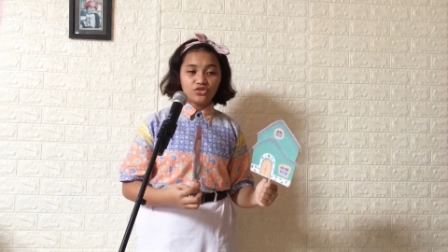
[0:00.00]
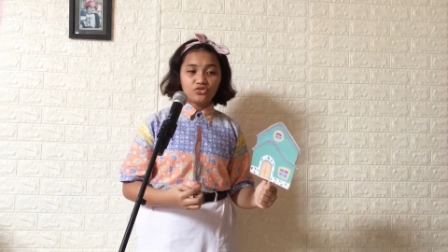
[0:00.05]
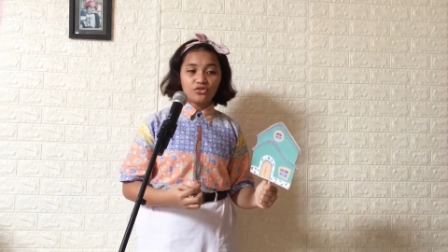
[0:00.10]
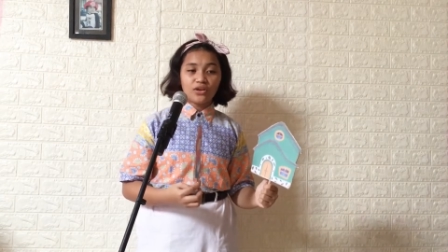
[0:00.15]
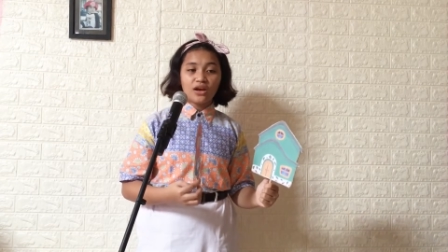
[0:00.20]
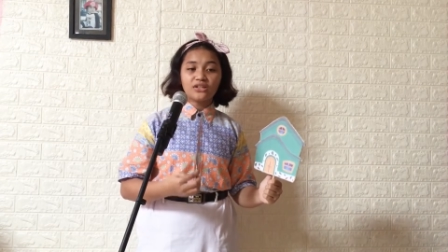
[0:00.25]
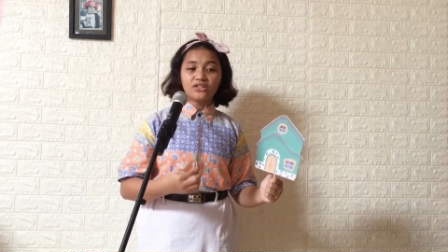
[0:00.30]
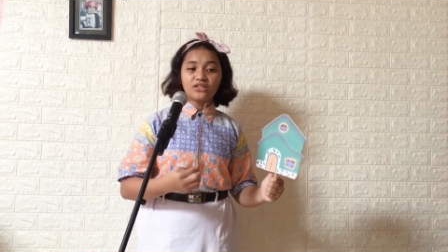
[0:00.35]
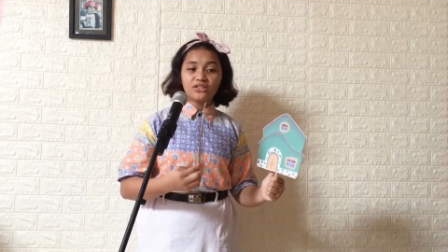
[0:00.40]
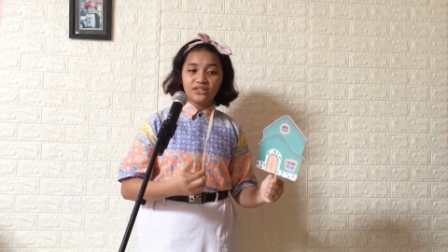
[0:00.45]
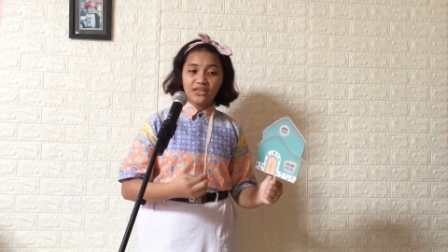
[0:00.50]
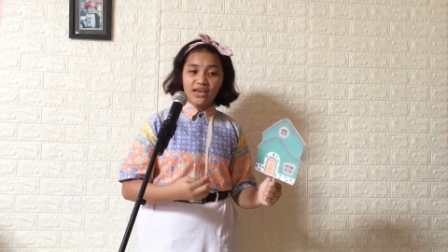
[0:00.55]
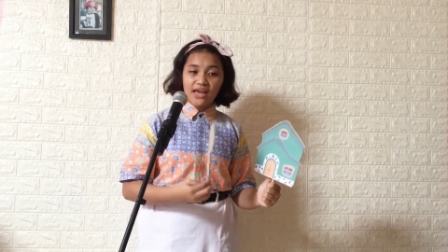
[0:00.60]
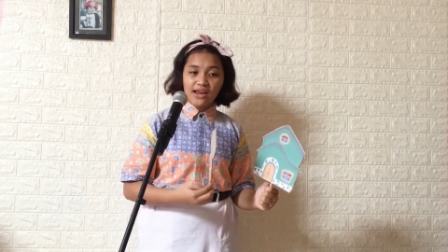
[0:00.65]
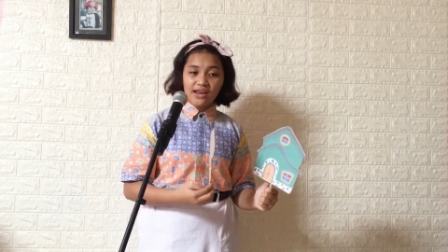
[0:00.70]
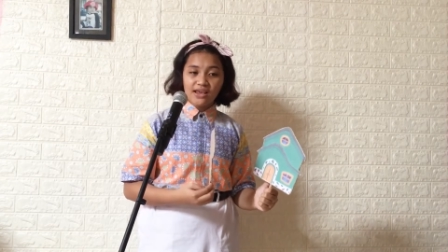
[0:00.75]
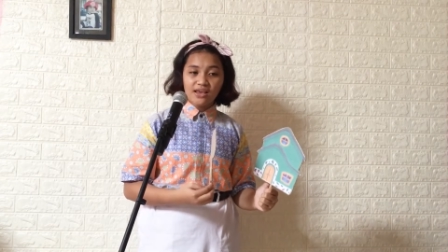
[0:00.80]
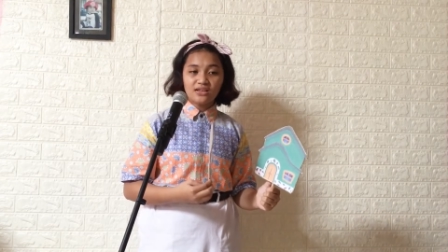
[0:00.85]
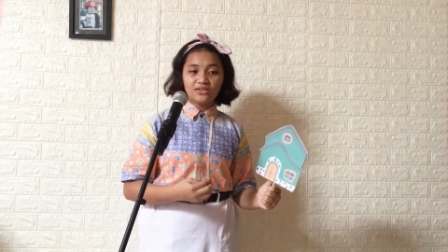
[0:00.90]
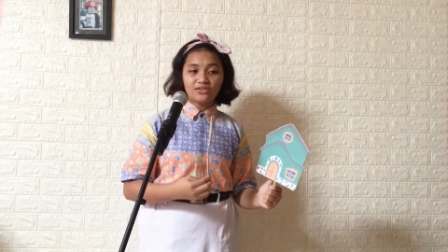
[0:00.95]
tried to
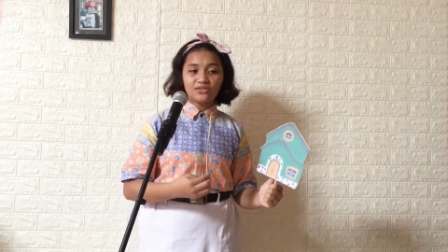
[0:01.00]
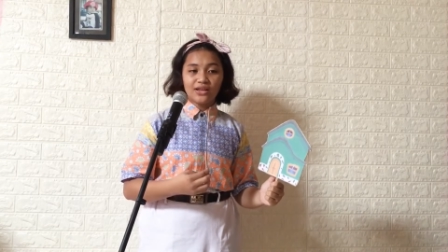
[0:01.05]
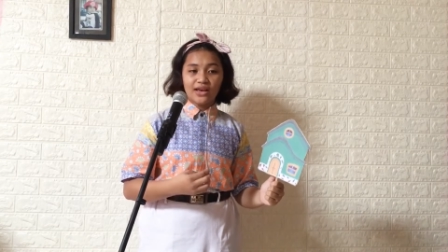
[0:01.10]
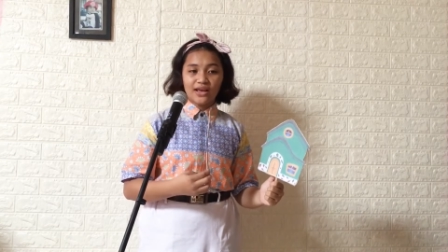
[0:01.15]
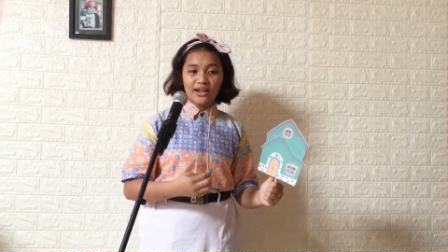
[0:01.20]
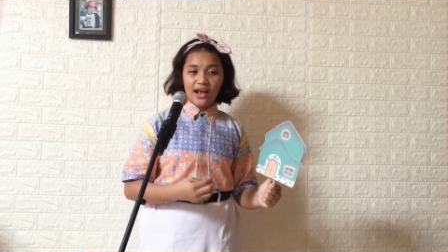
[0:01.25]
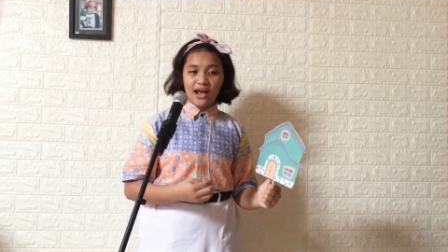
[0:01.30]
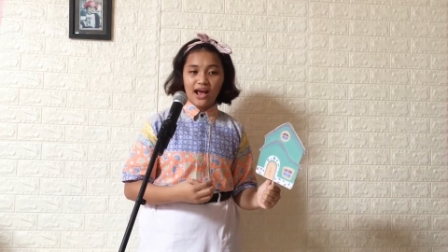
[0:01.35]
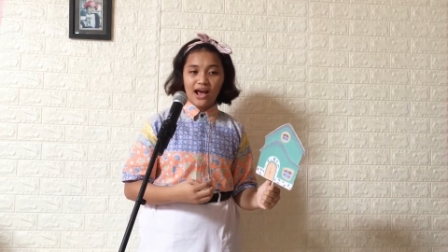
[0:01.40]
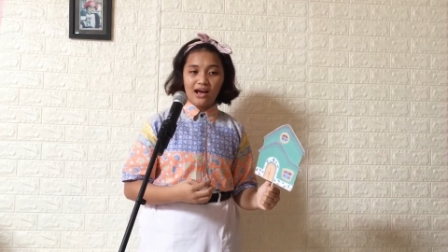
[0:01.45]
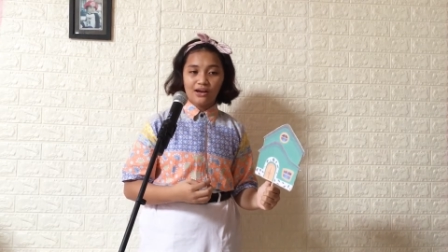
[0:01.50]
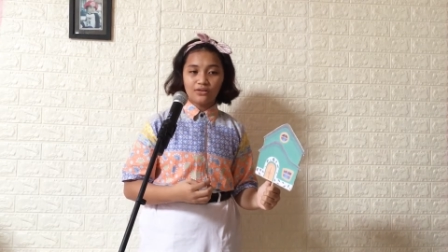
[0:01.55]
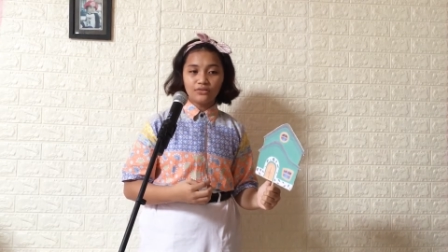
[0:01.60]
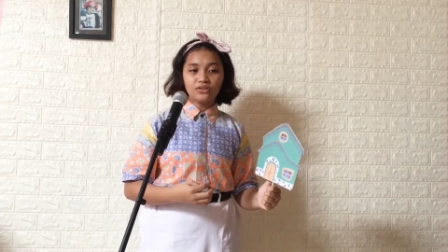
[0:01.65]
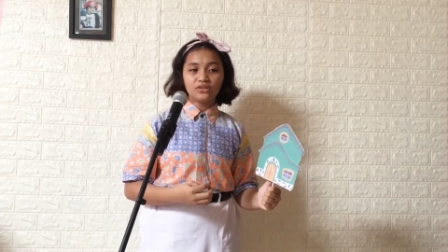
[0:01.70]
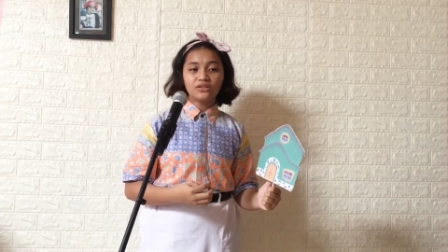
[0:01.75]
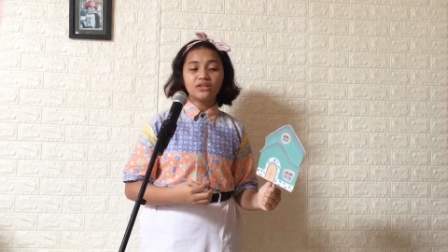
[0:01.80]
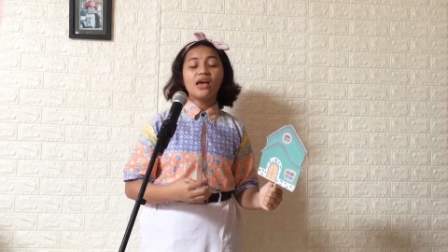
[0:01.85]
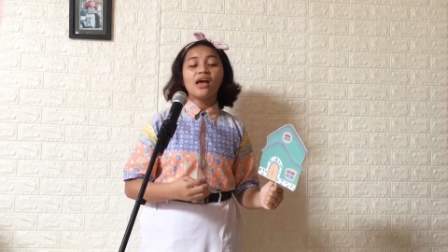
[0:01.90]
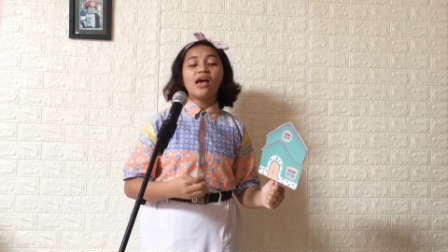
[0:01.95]
get into that
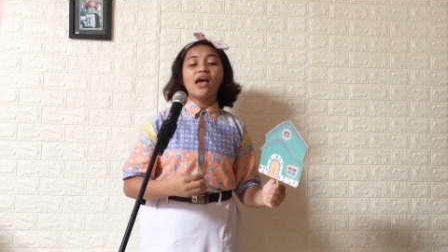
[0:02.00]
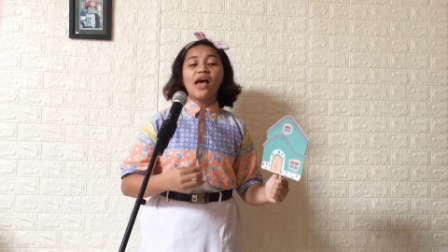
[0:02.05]
house